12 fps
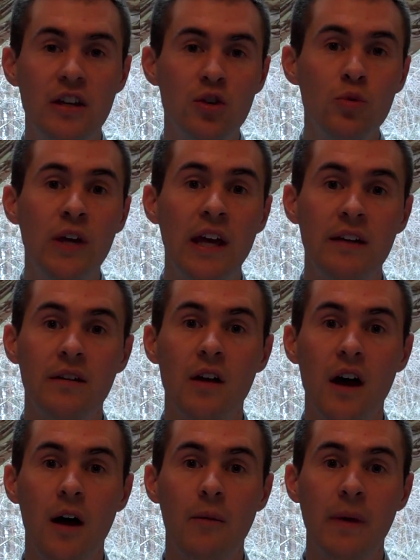you can
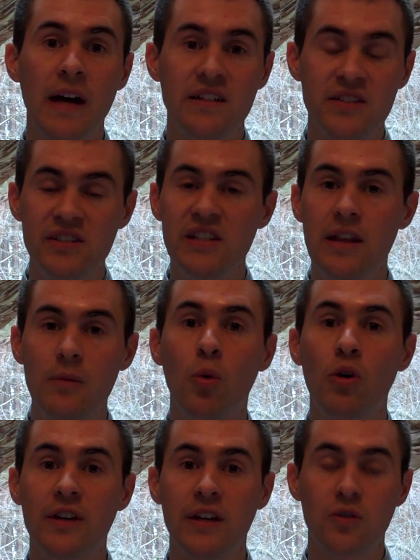kind of see them
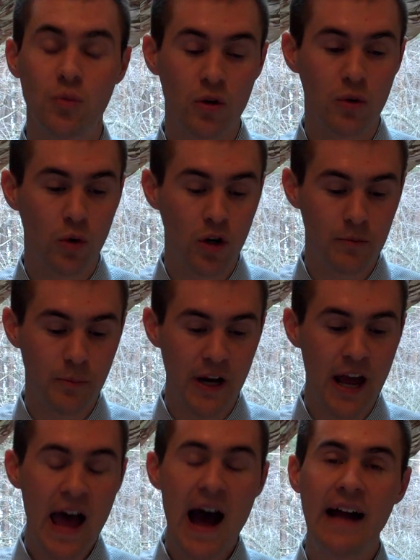working in the real world.
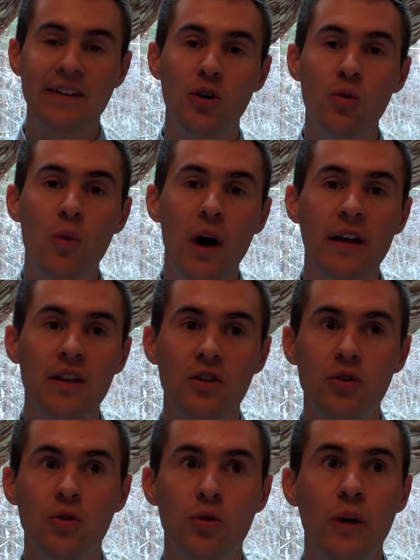But I don't want
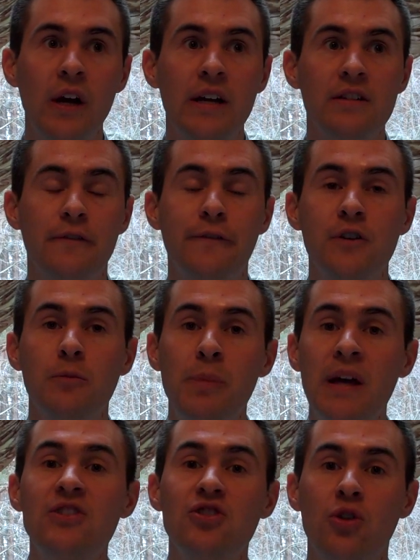you to feel
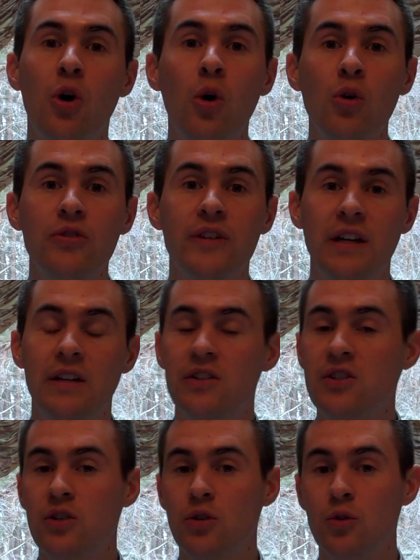pigeonholed
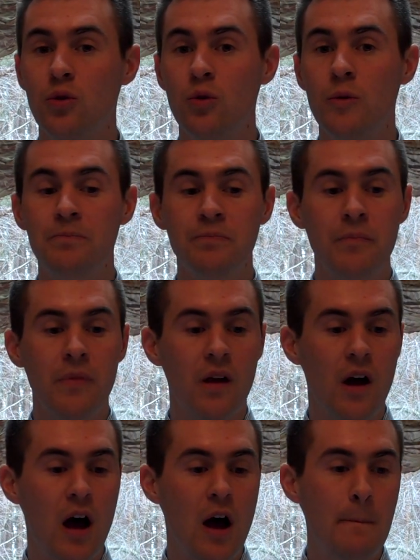into
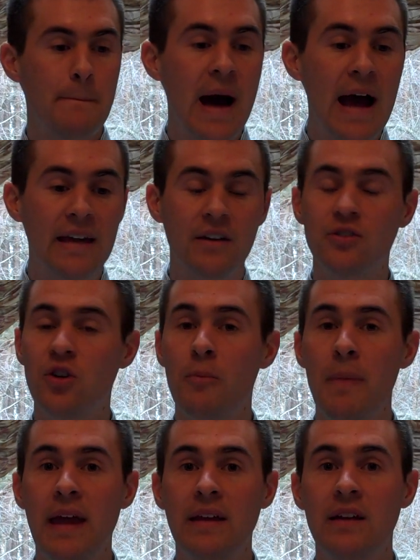buying a
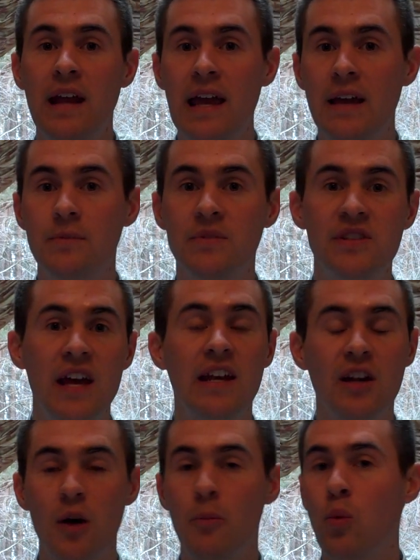domain name,
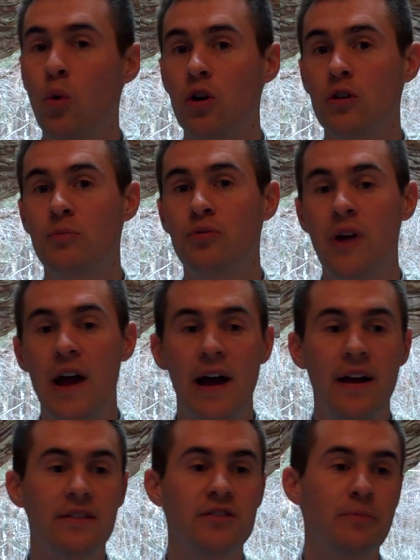setting up
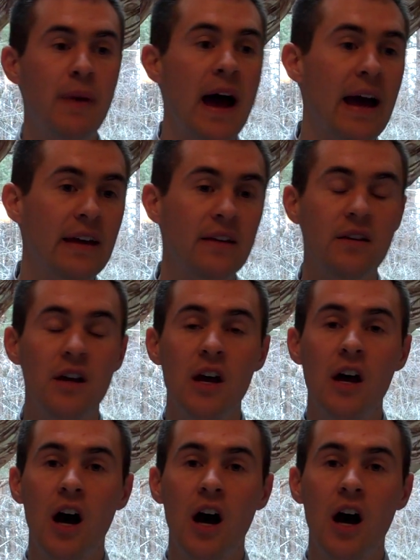WordPress, buying